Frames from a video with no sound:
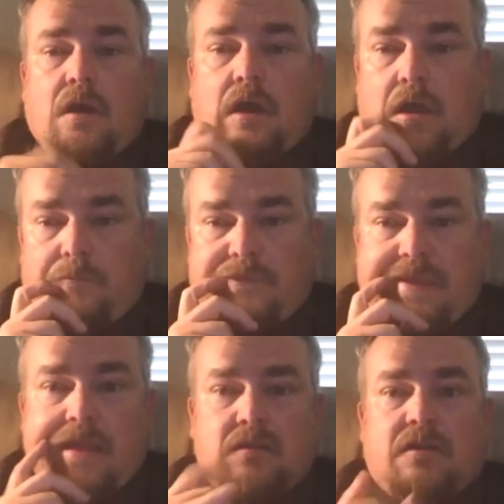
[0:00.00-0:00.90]

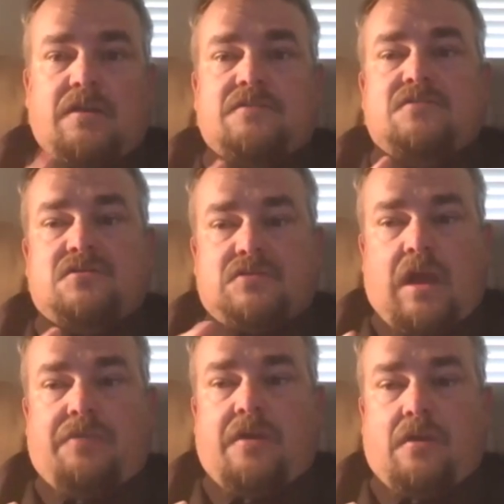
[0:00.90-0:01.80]
the Anglicans,
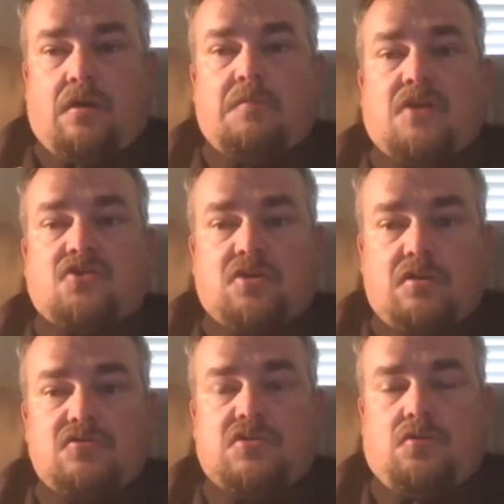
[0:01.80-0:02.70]
I think, are much
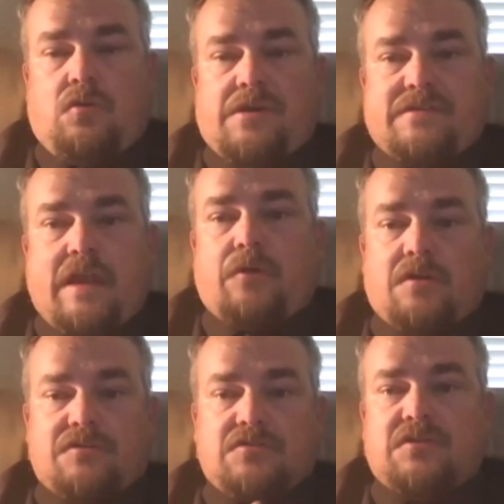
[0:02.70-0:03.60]
closer to us. I would
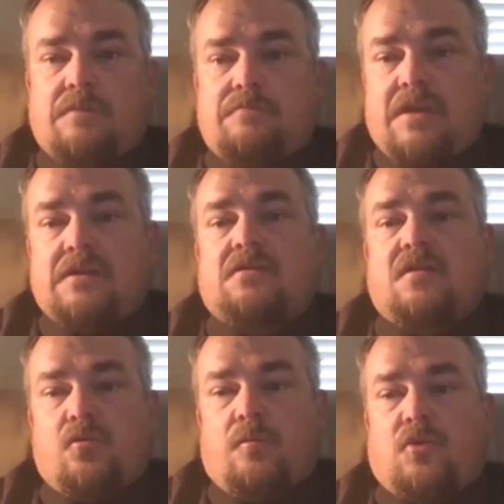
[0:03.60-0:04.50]
also say many
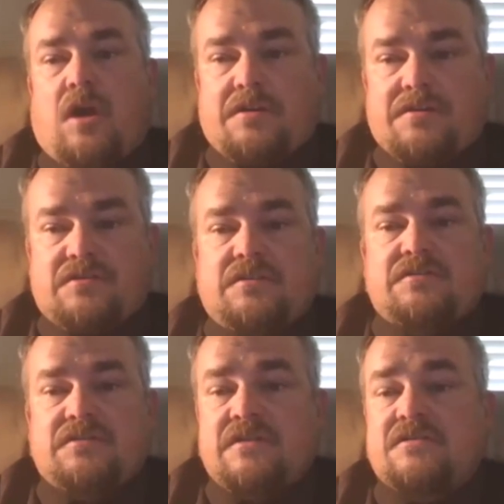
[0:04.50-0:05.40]
liberal
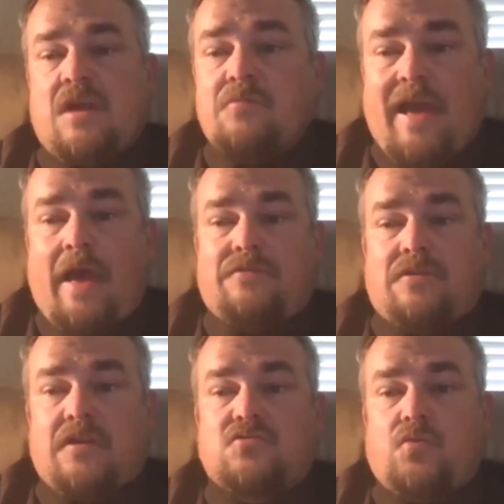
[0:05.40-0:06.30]
Protestants and some
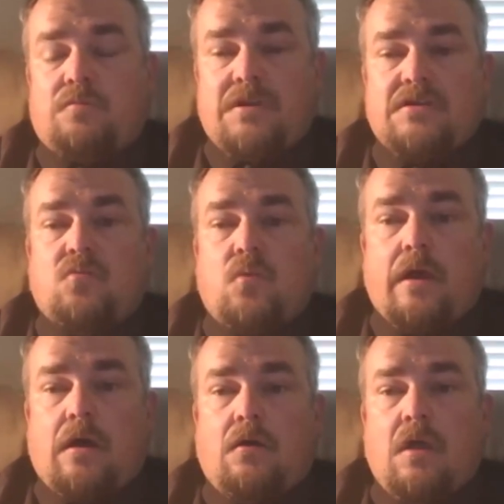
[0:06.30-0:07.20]
Catholics would be as
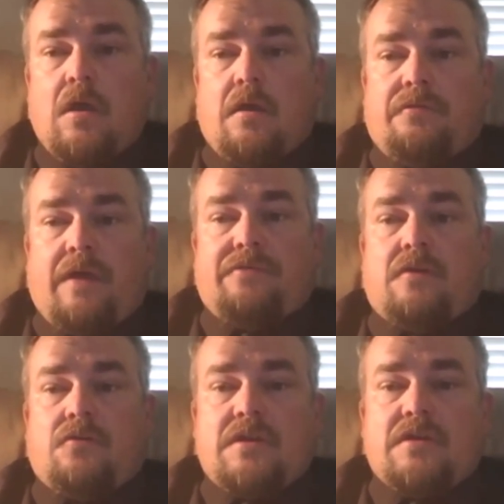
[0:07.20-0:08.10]
well, that
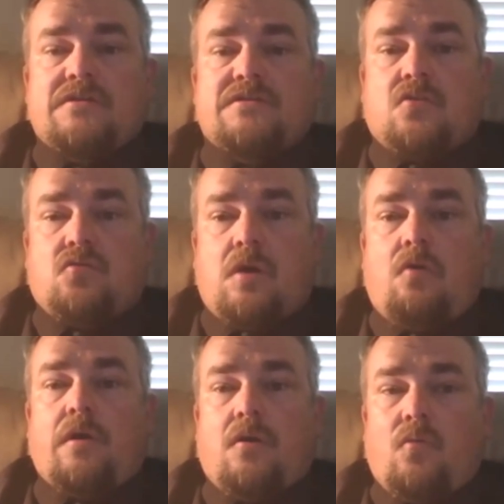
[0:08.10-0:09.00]
there is a
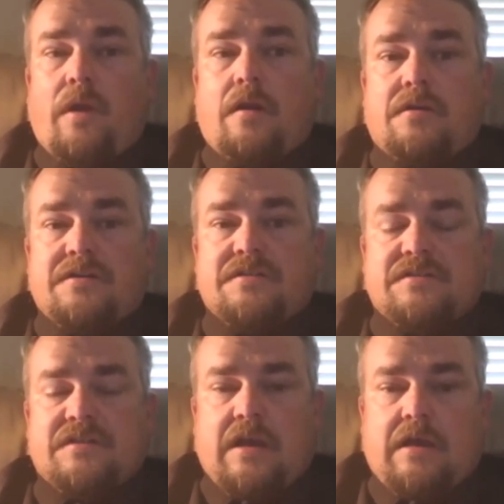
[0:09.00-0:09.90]
growing
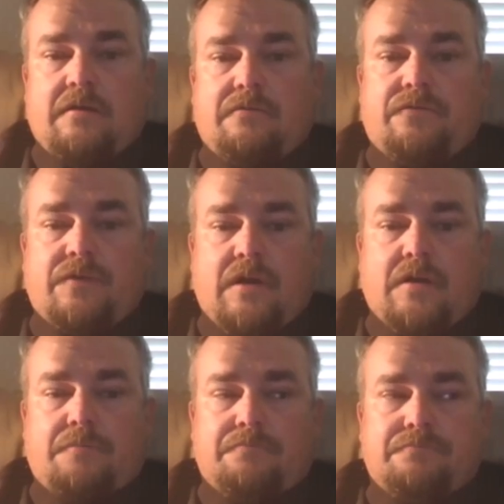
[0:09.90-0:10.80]
awareness of
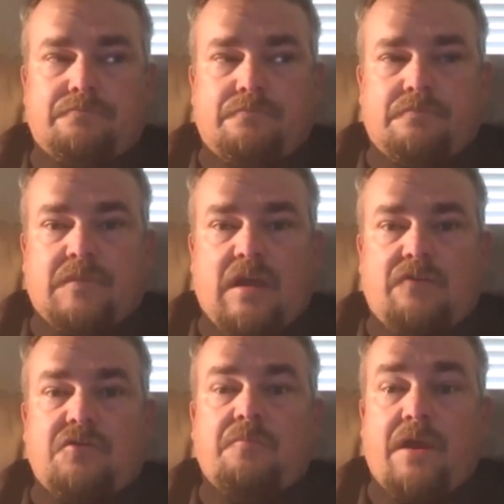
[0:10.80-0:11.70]

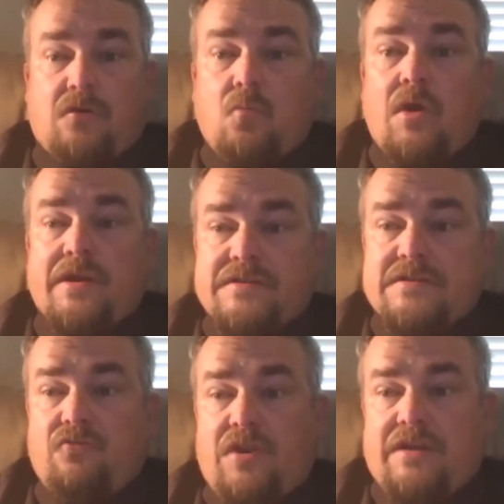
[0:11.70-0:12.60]
some better ways
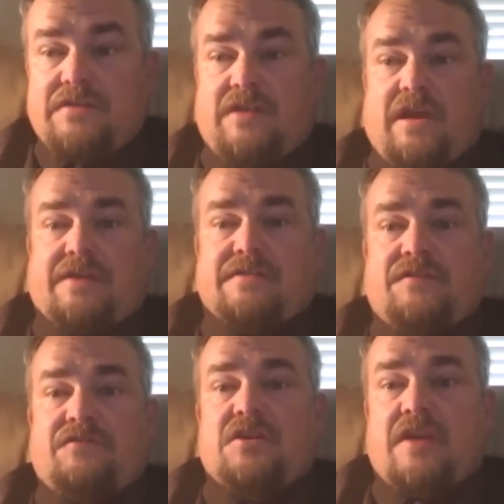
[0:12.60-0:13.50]
of reading text,
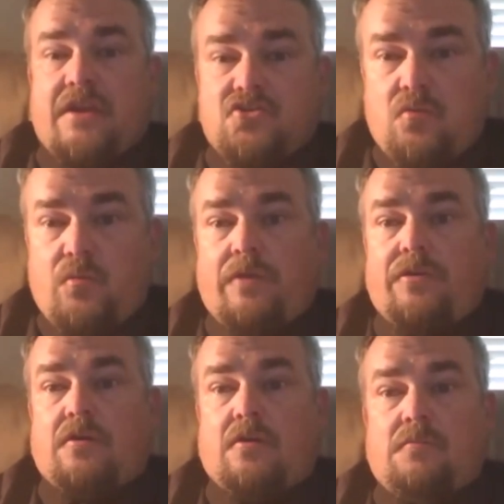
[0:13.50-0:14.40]
of engaging with
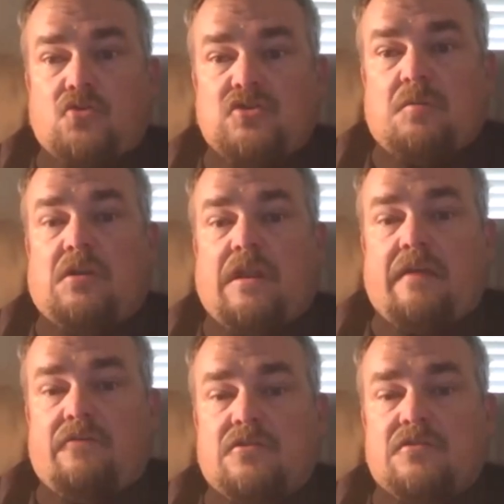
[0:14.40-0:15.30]
it on multiple
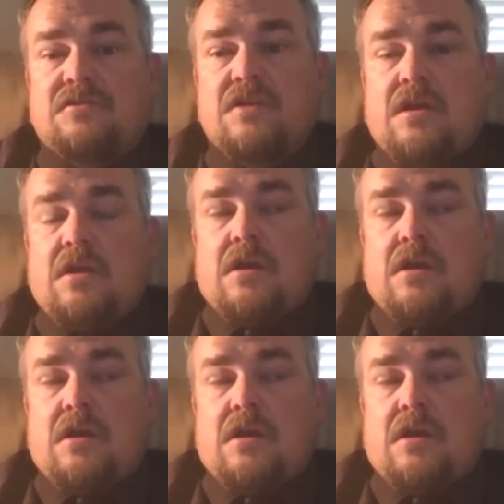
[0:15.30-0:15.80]
levels.